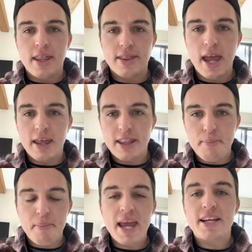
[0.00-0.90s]
they they
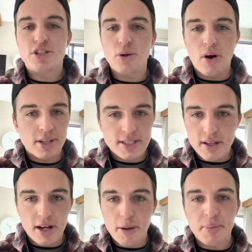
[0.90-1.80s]
make it so all these other
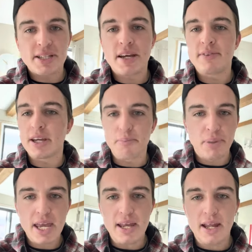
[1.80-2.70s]
companies have to compete